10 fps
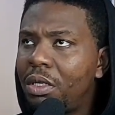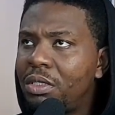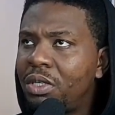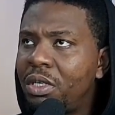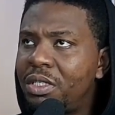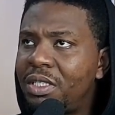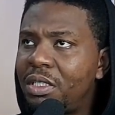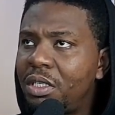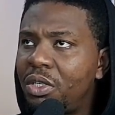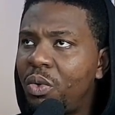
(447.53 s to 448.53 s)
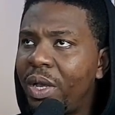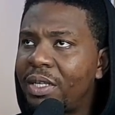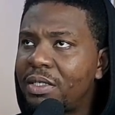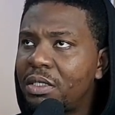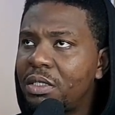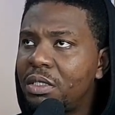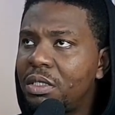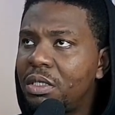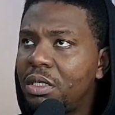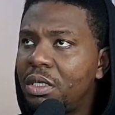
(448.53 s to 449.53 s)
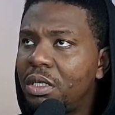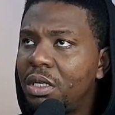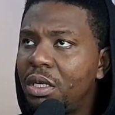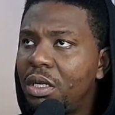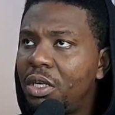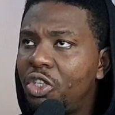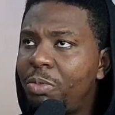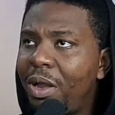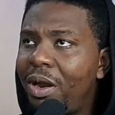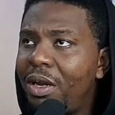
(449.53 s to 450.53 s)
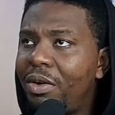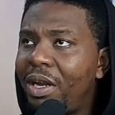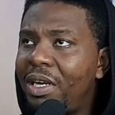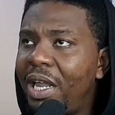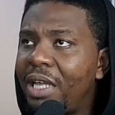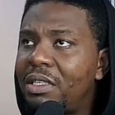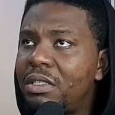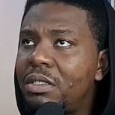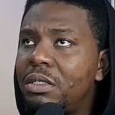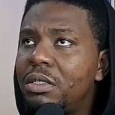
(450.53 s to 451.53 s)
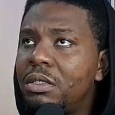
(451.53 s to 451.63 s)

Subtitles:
This is not the US. Should be around the Great Lakes.